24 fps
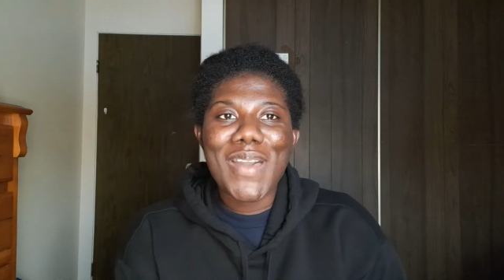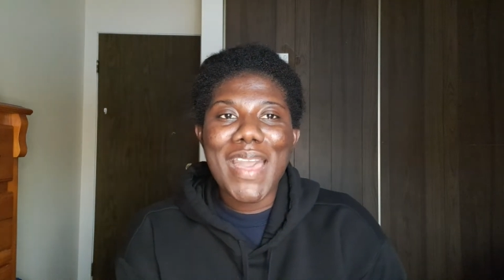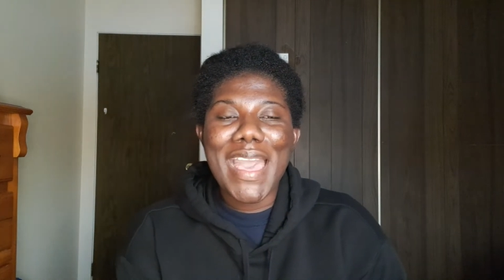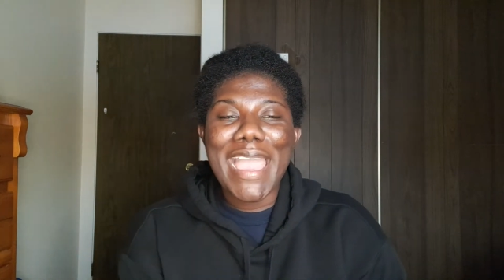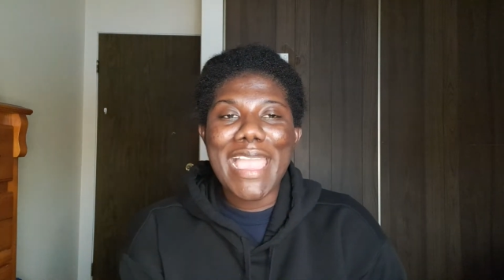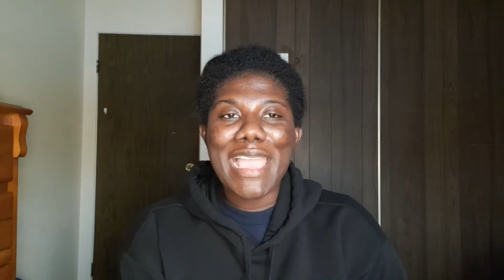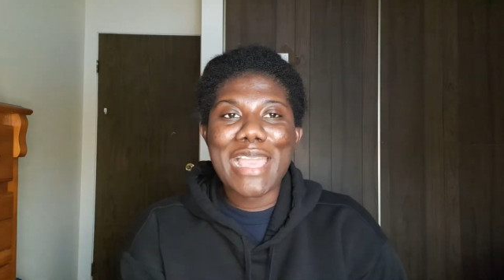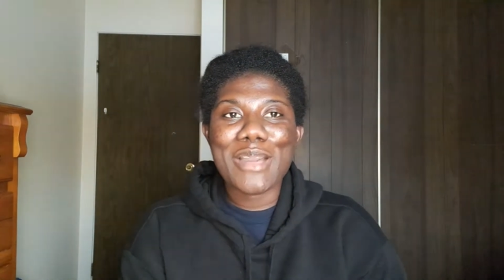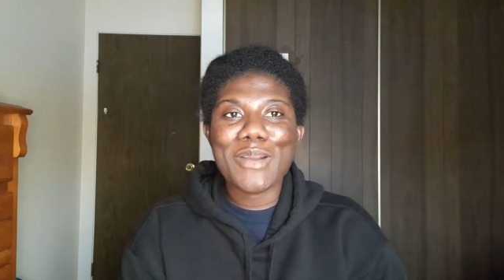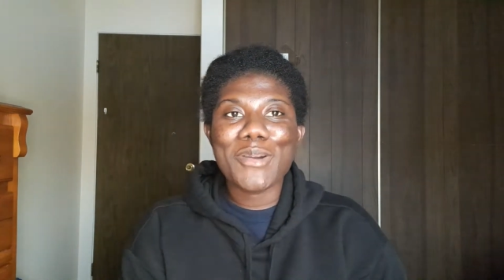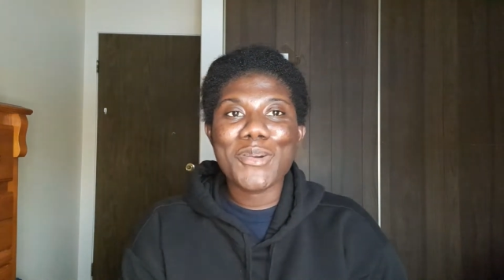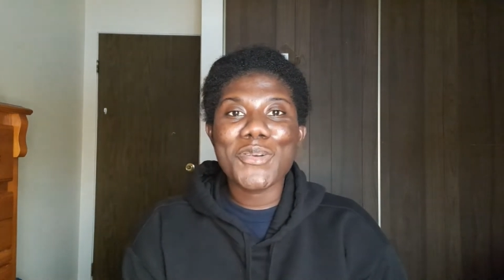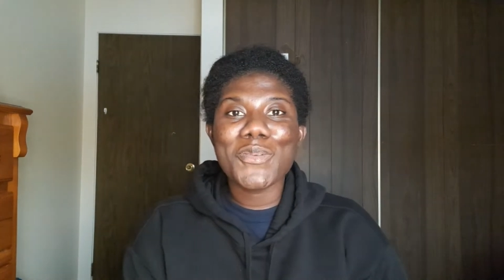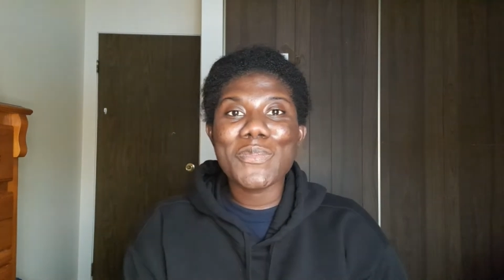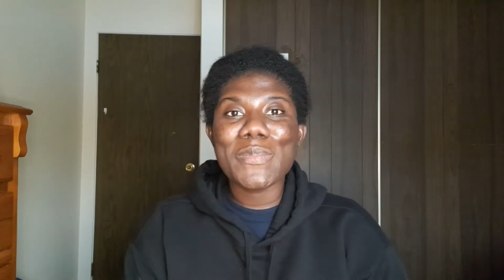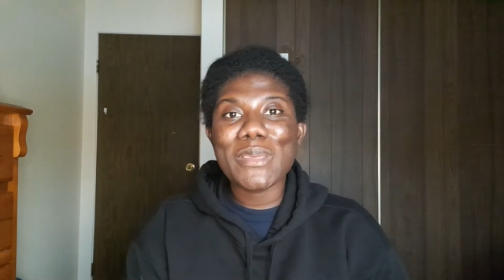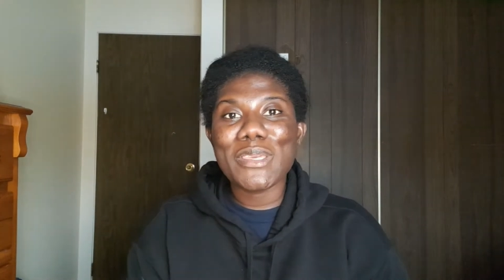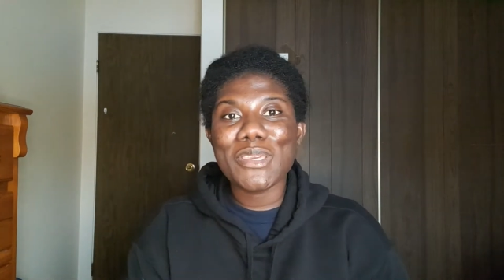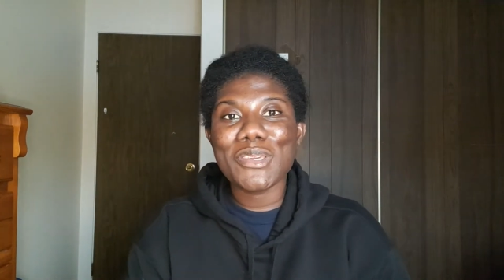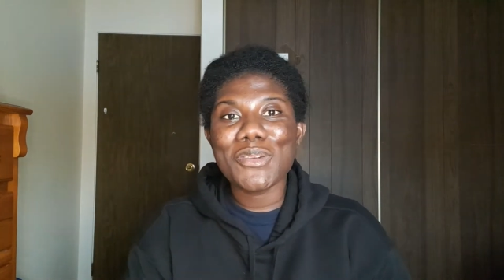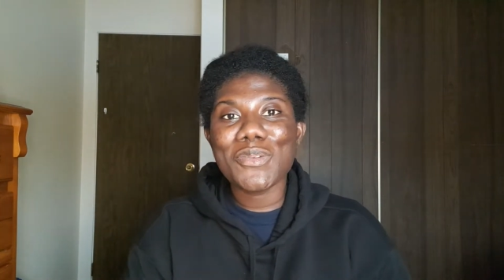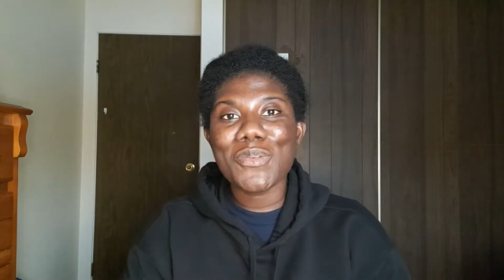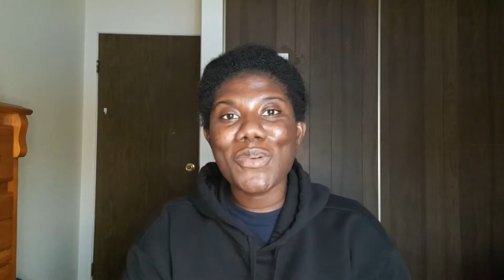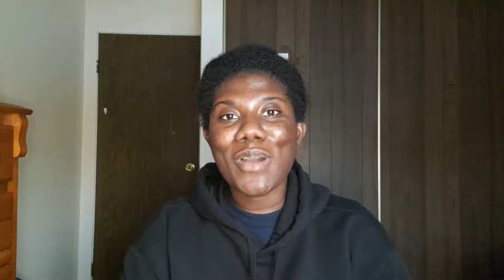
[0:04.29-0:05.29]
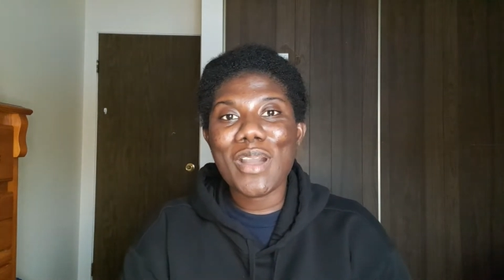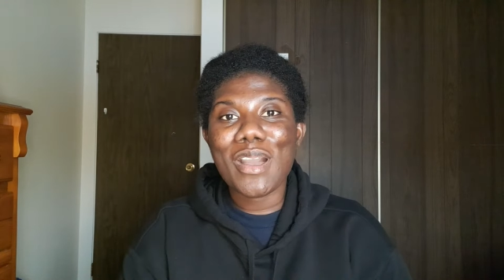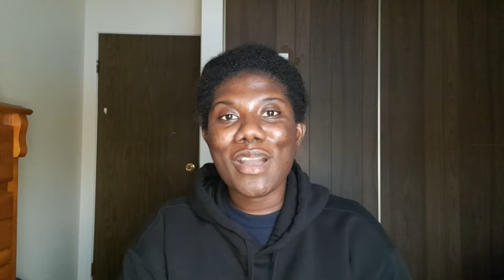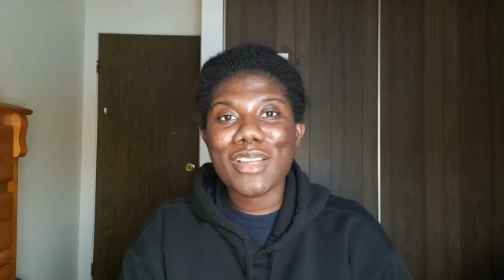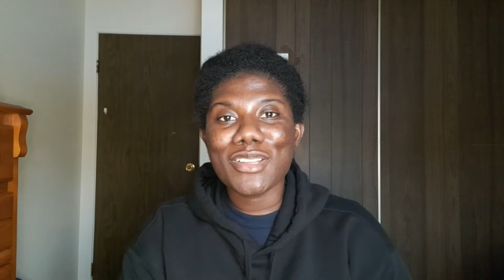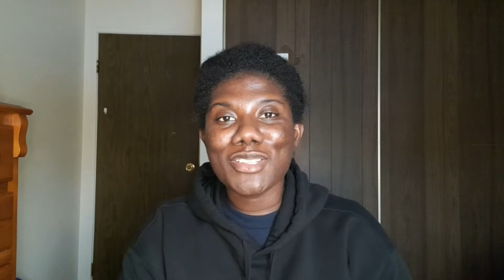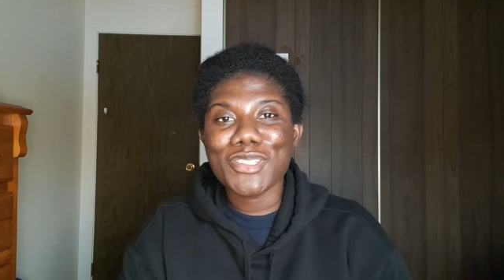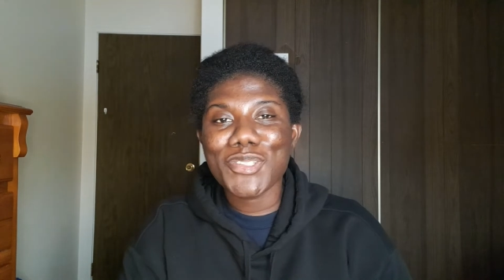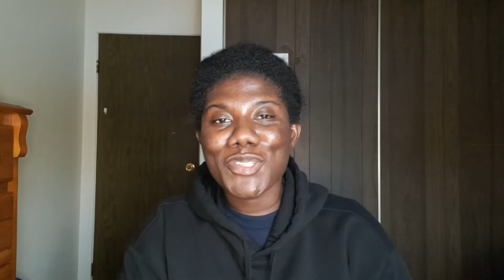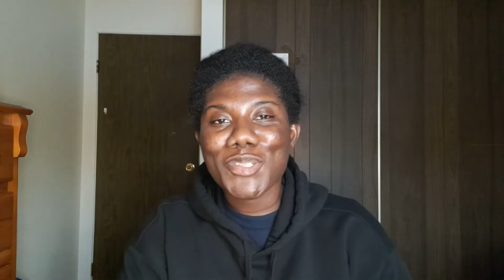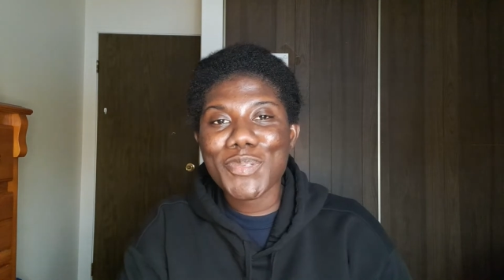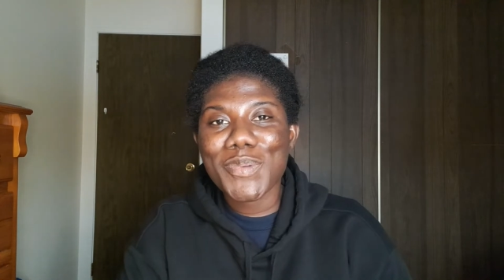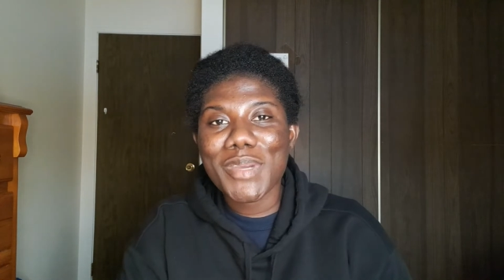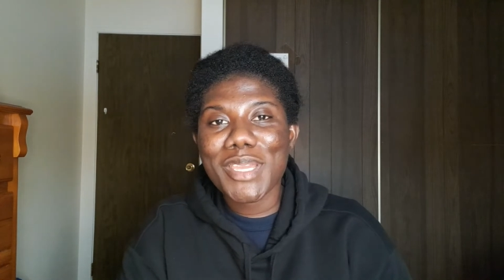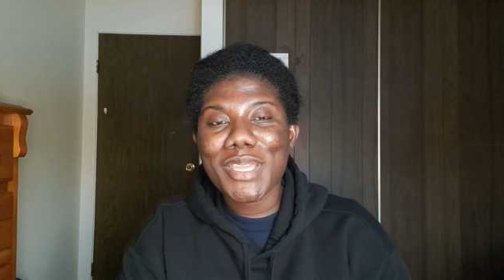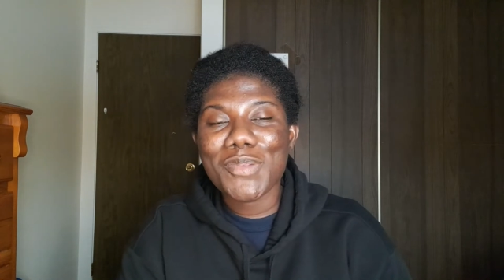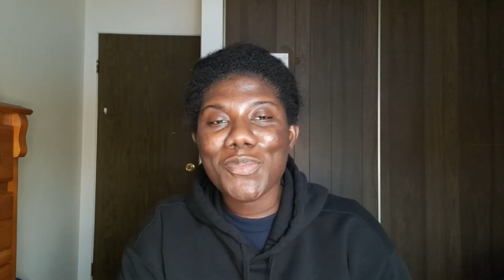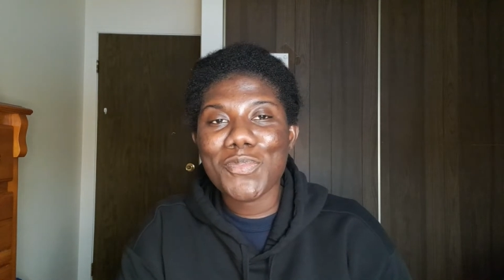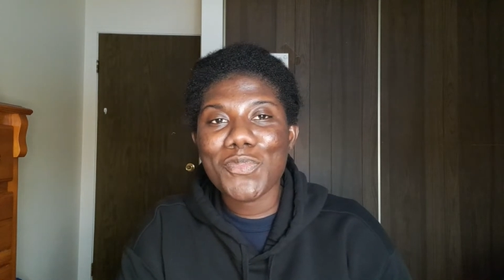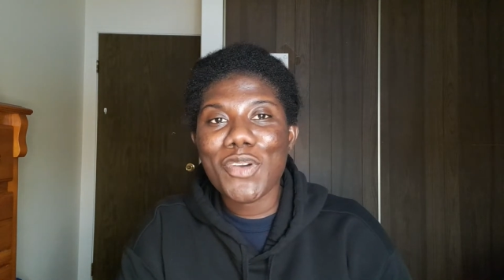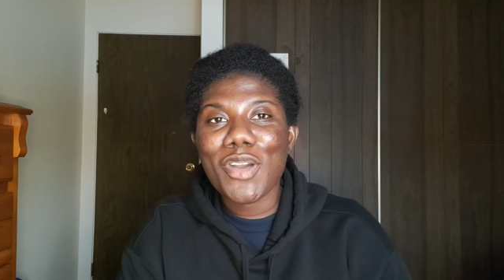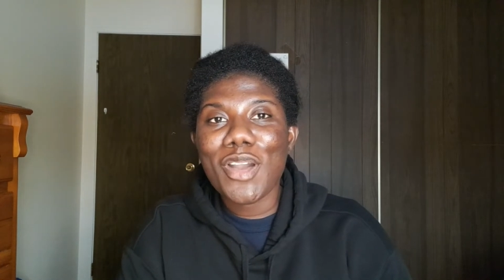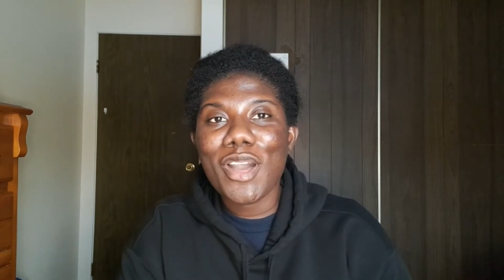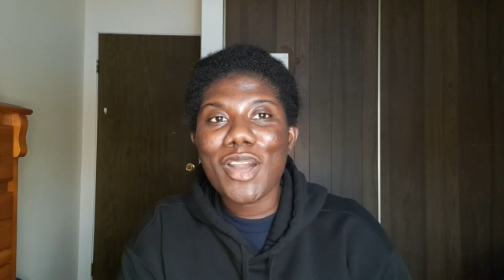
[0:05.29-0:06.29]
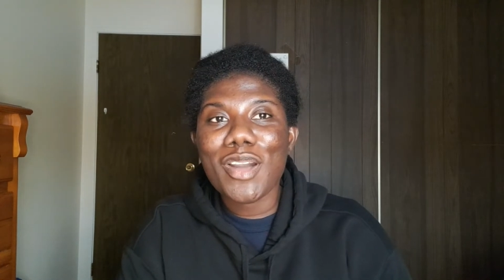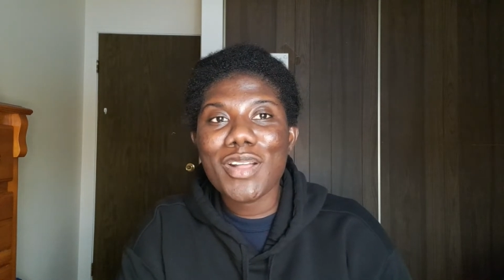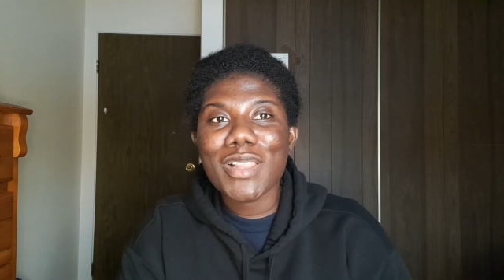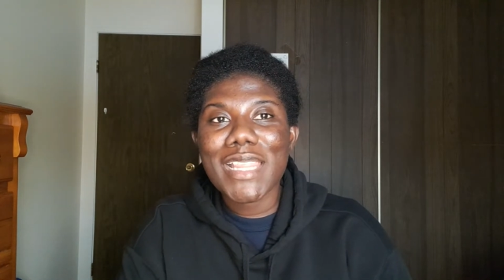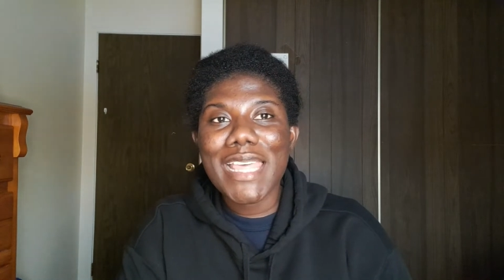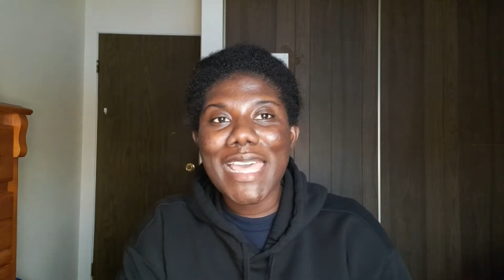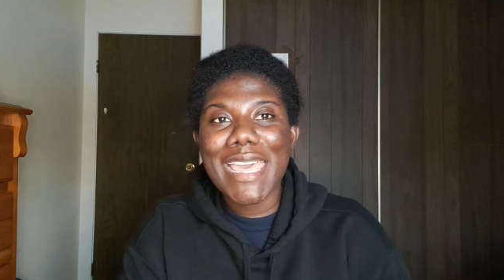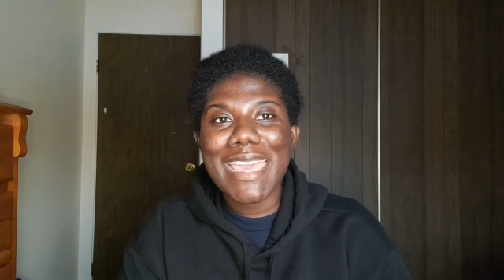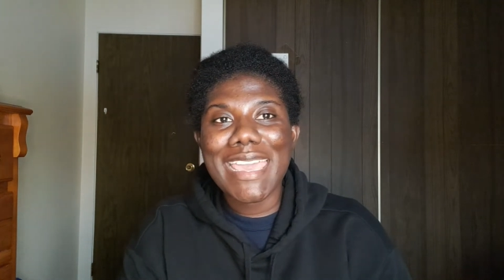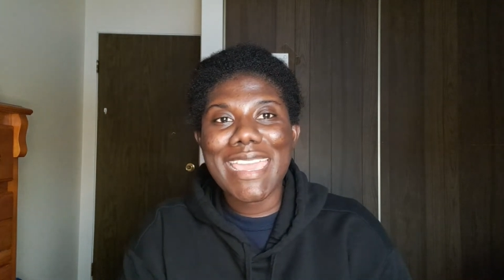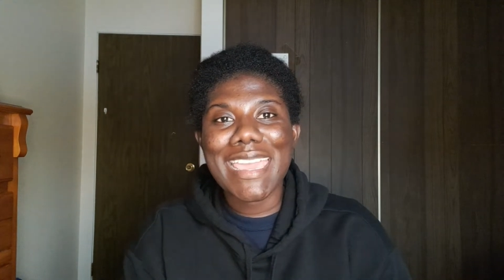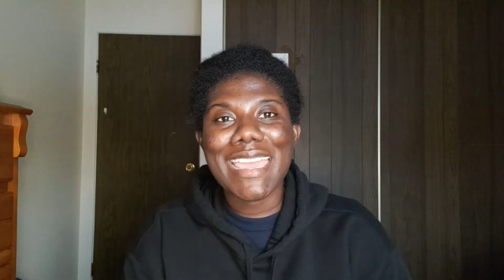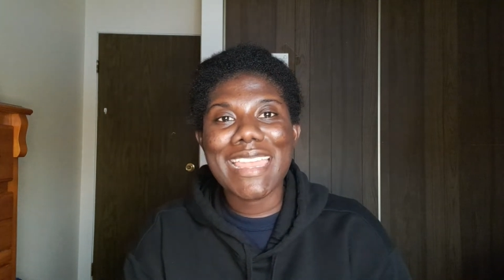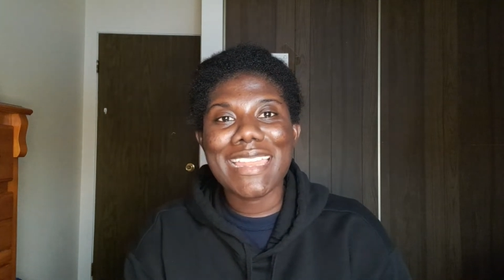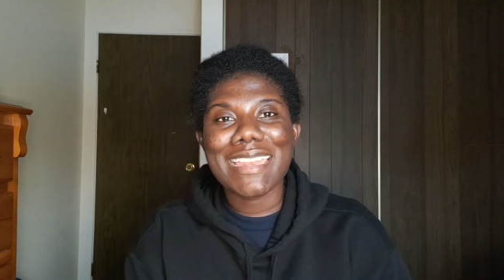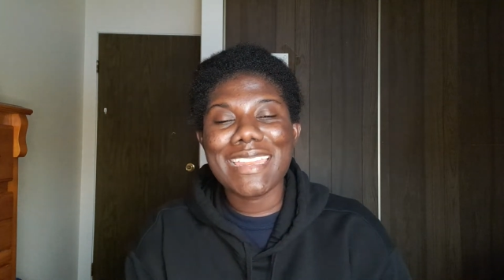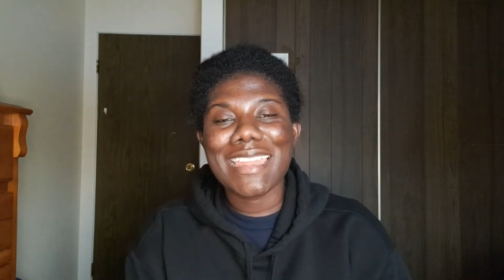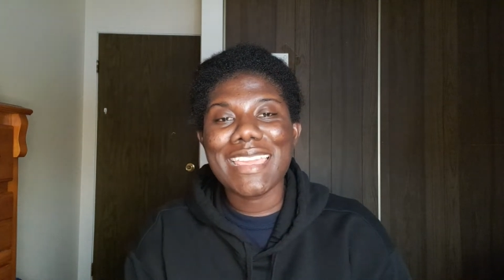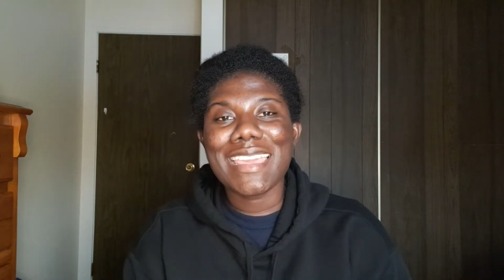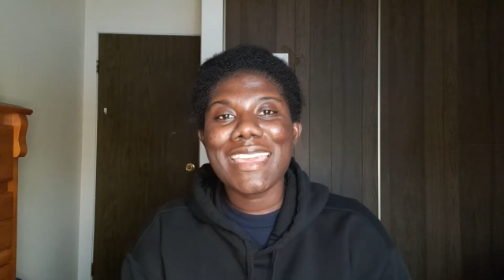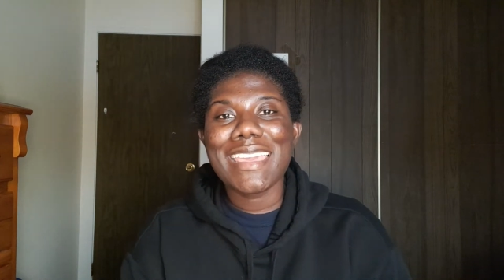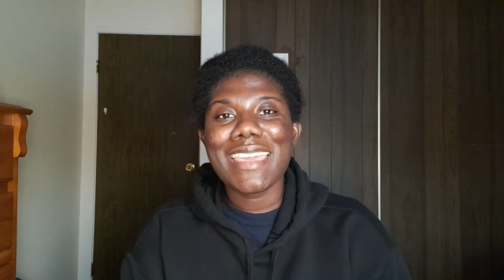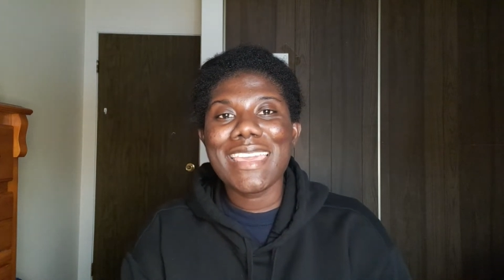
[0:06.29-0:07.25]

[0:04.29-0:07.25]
I hope you are doing well and